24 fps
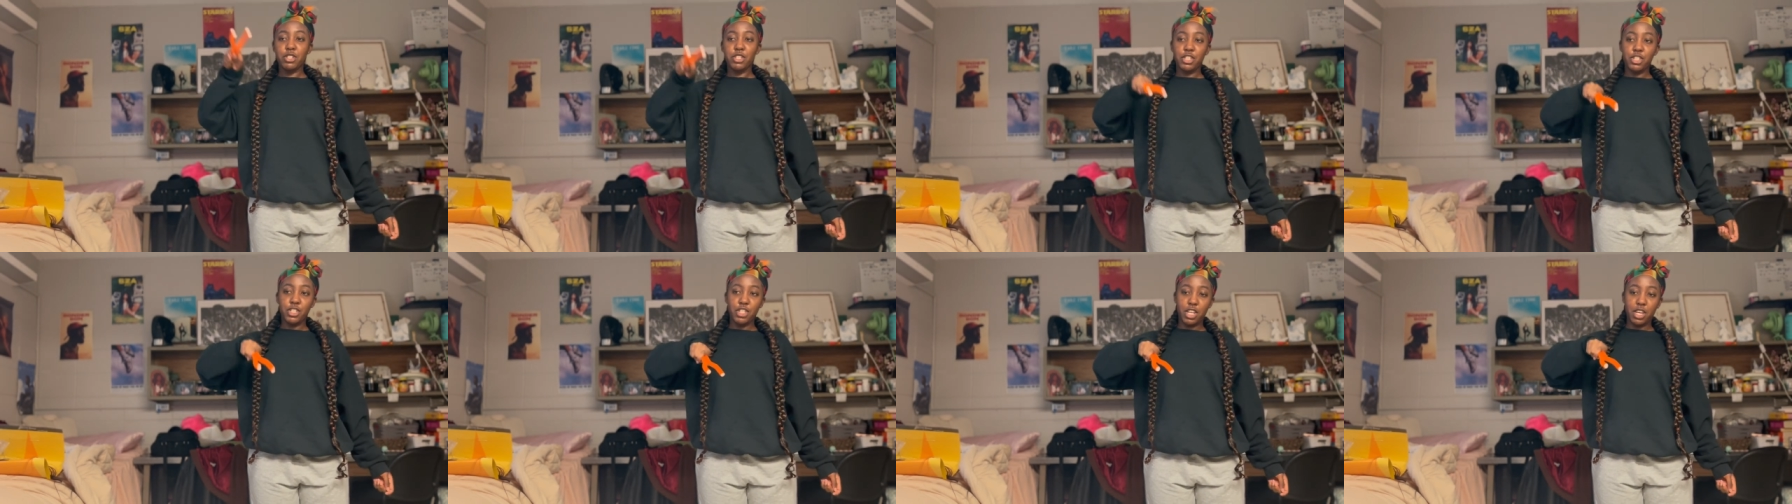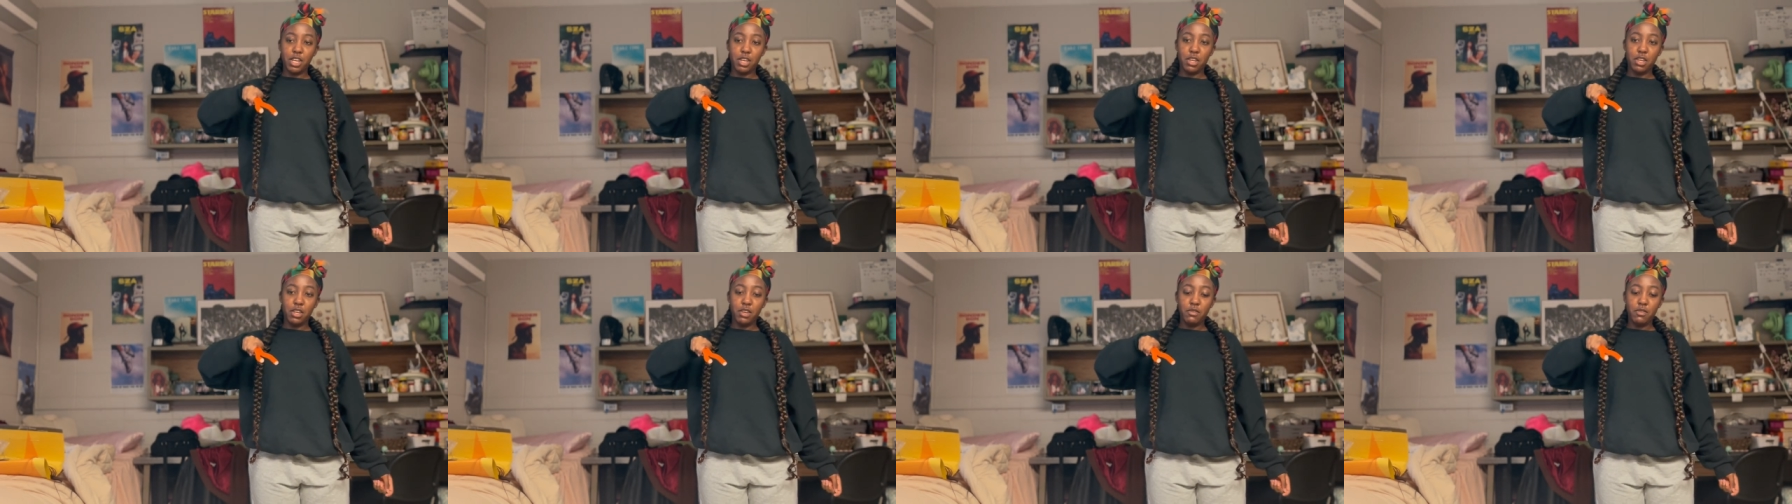
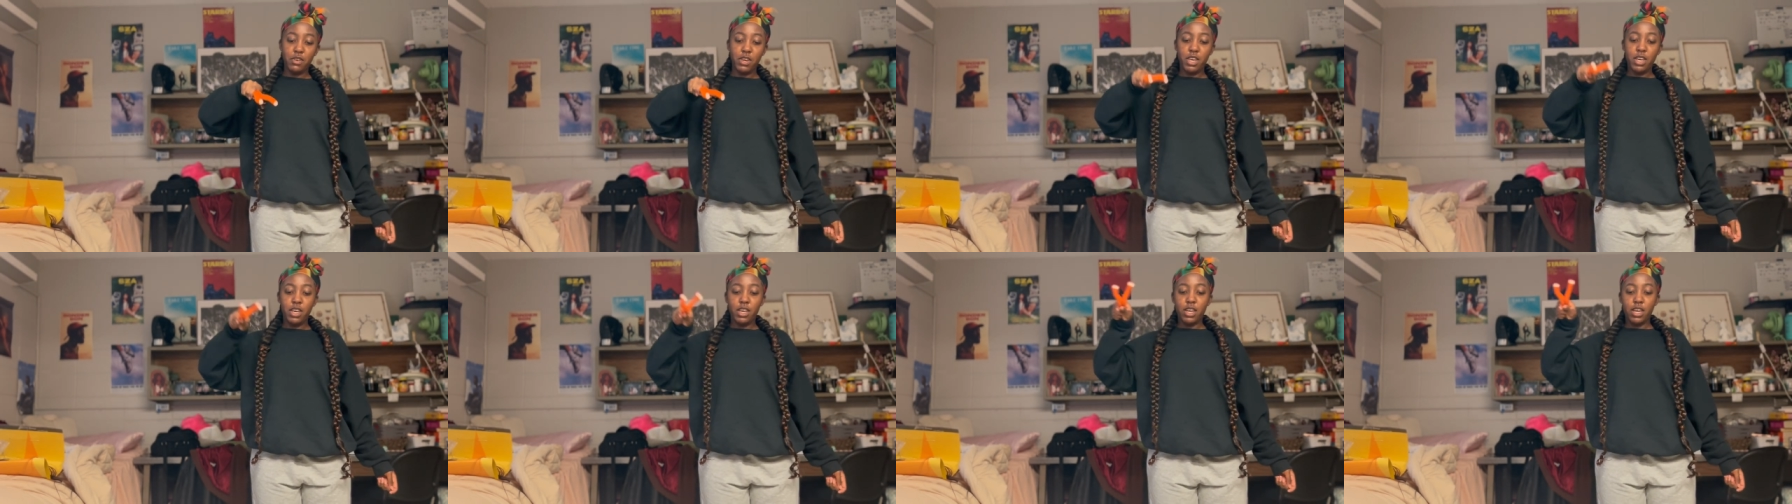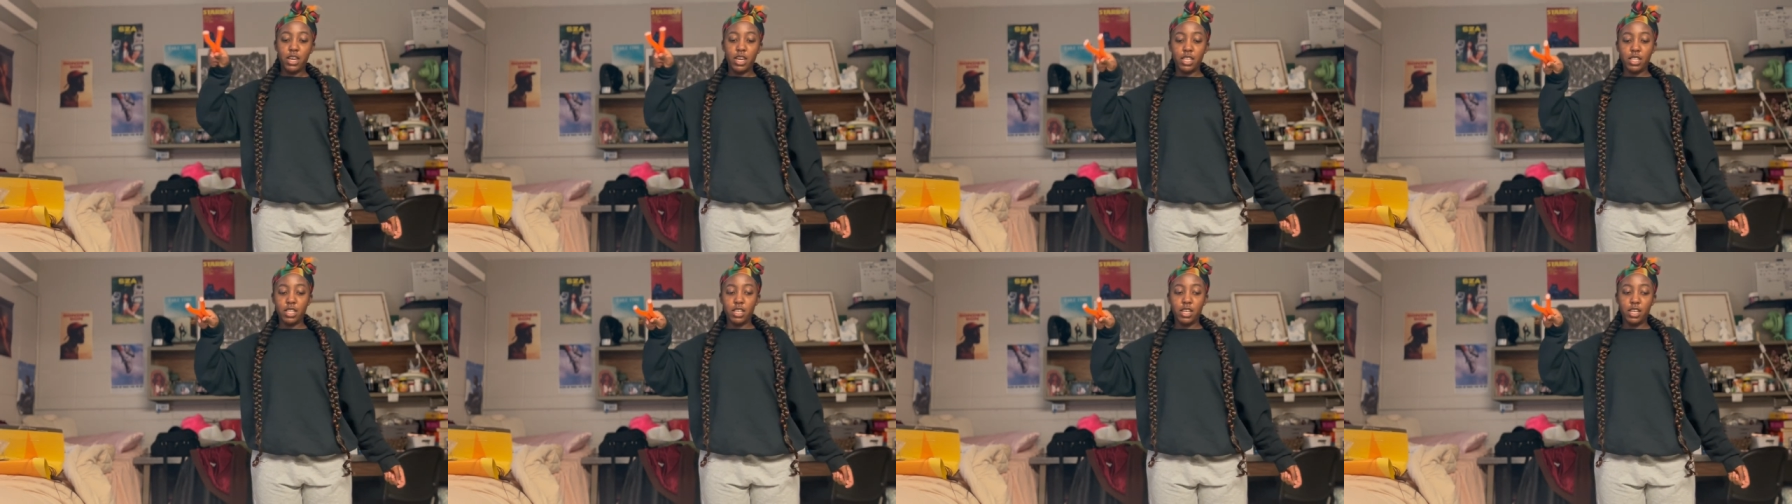shave,
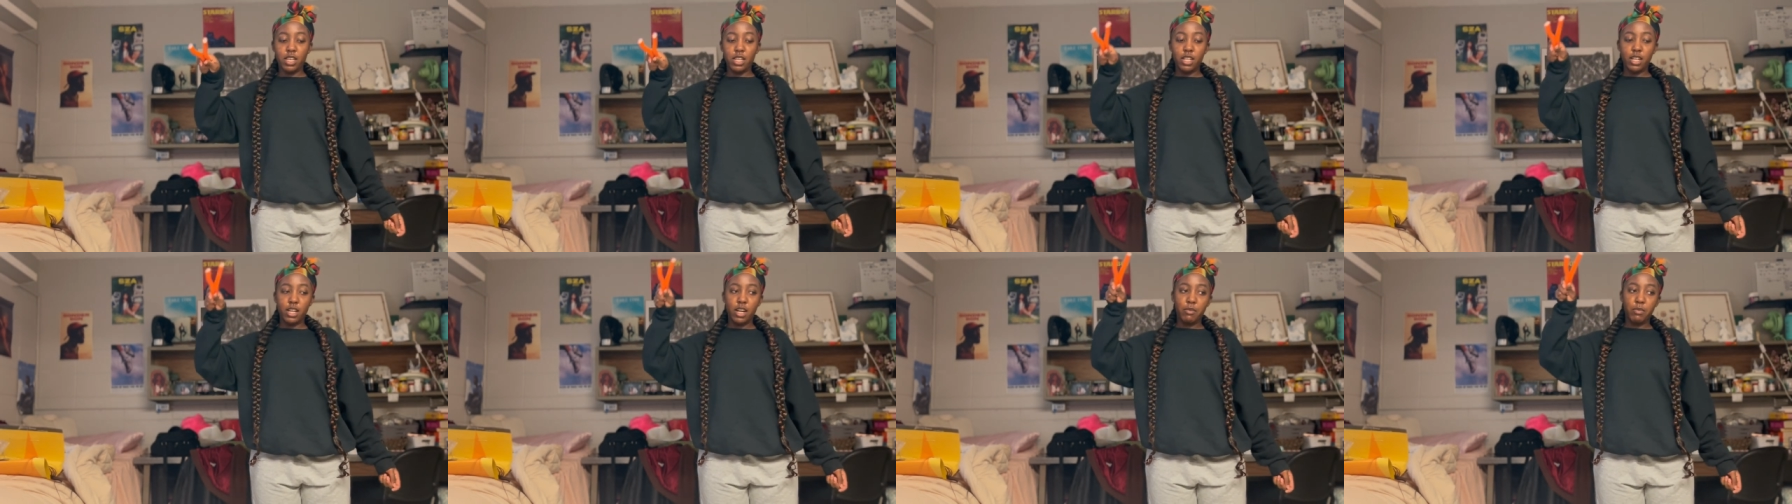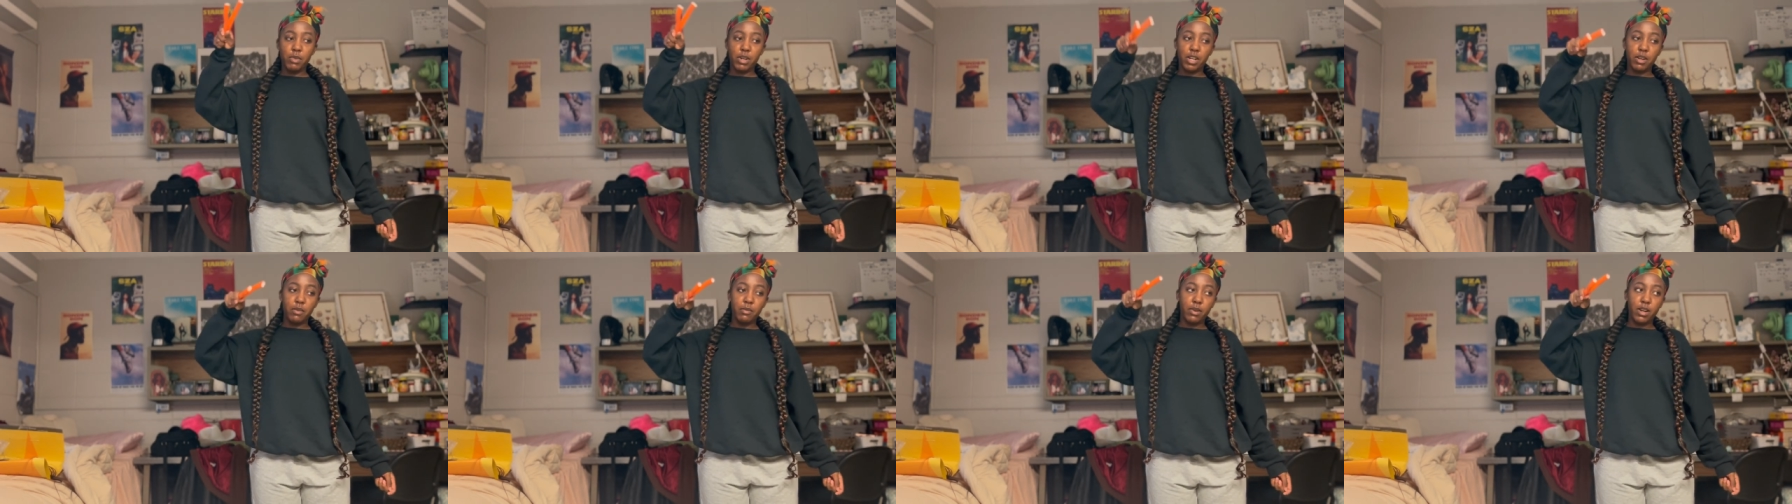and then I'm
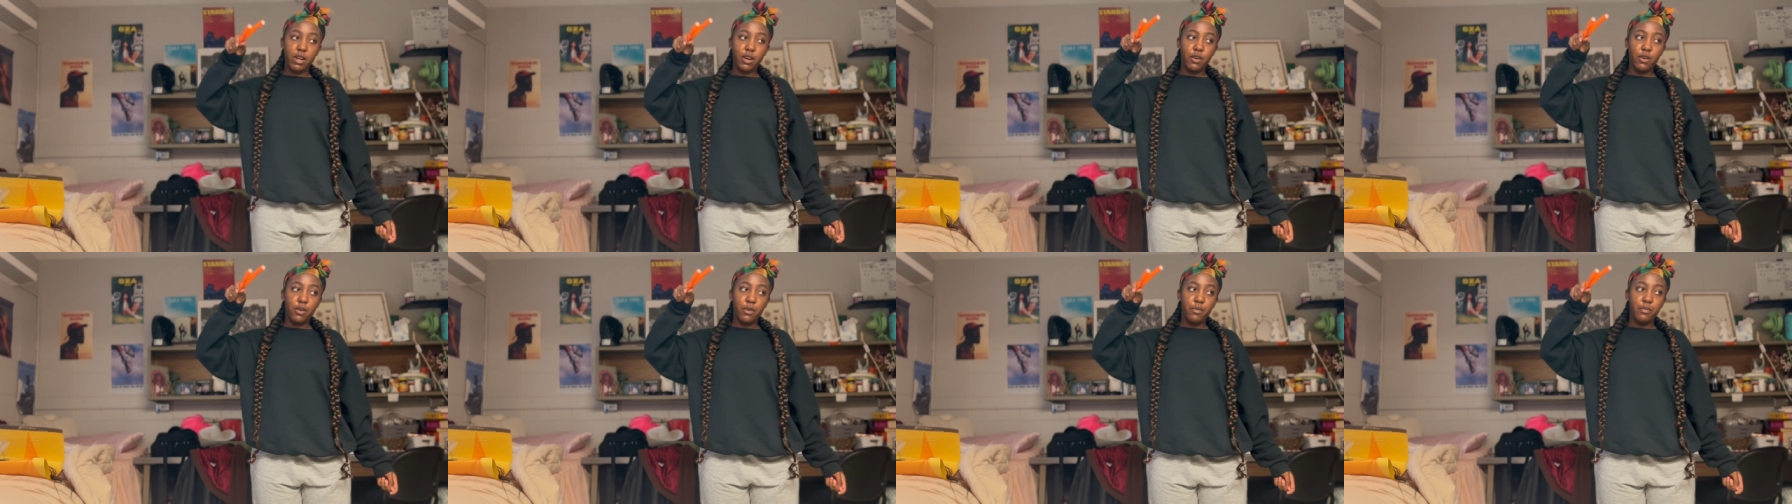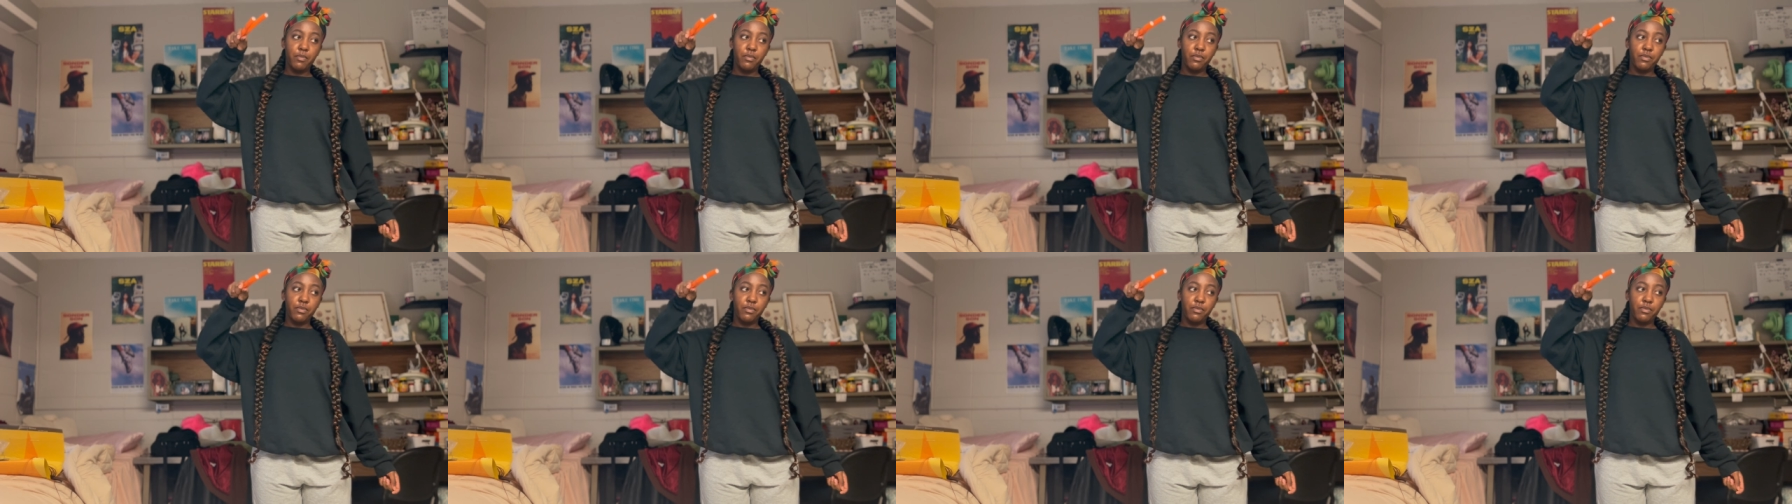gonna come out,